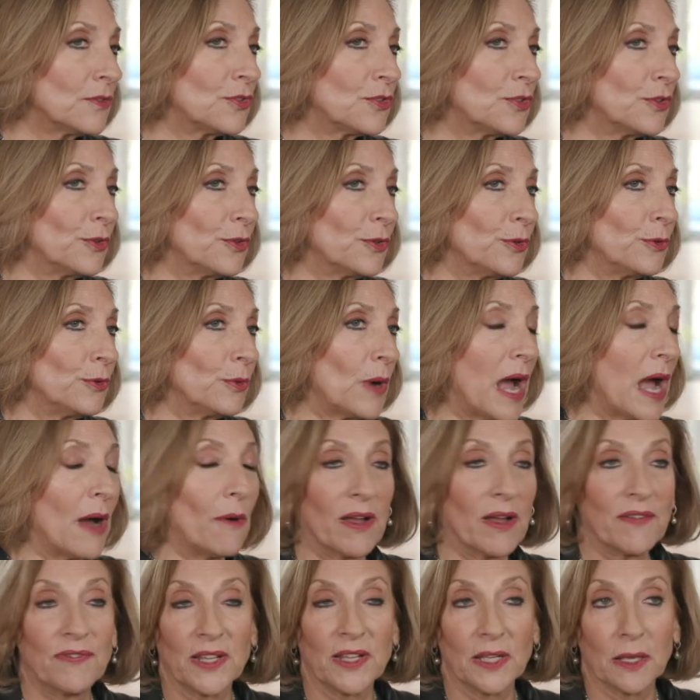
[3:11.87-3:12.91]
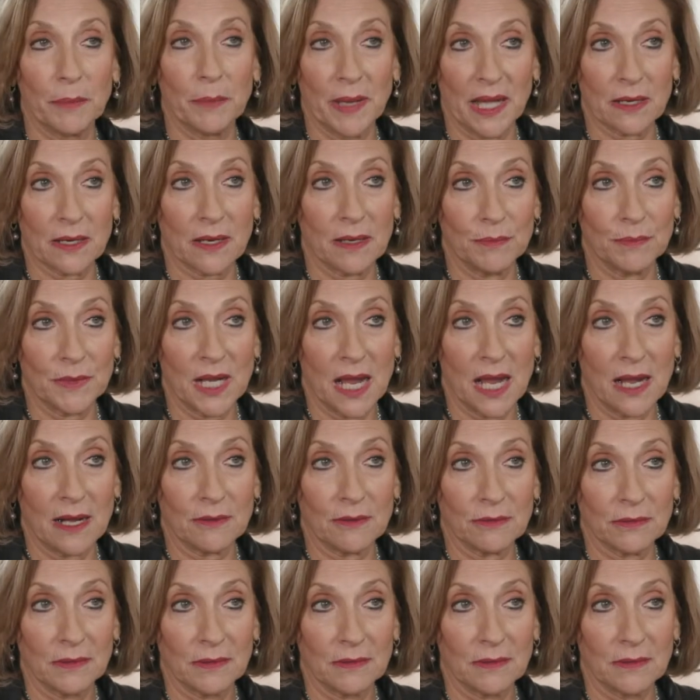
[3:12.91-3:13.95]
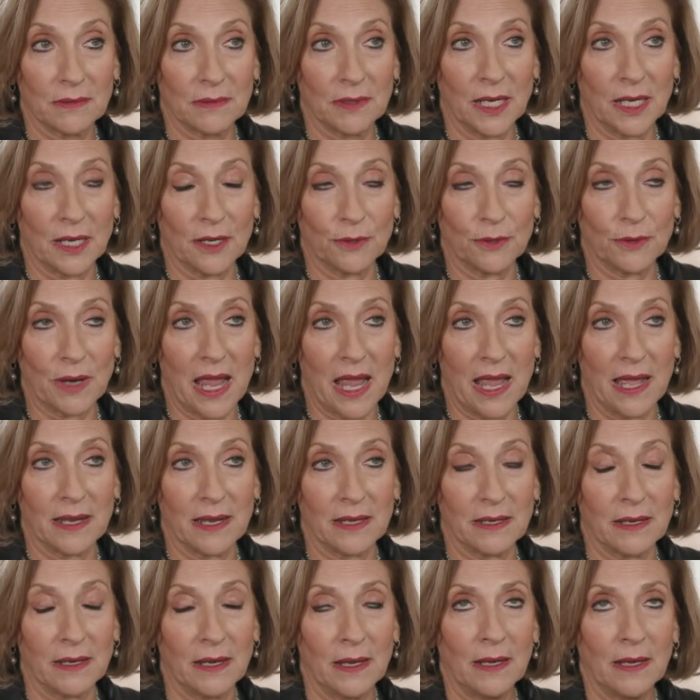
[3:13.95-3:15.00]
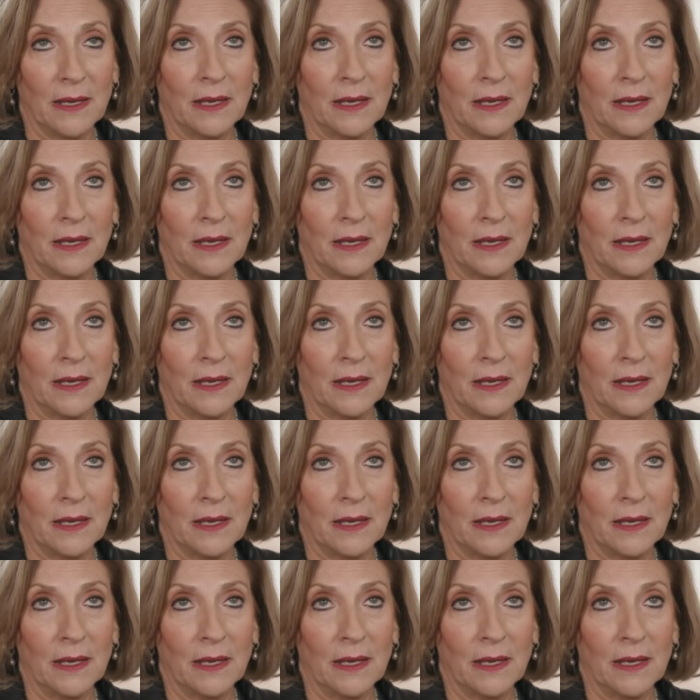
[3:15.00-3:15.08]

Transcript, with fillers: to how I feel about him now you know, and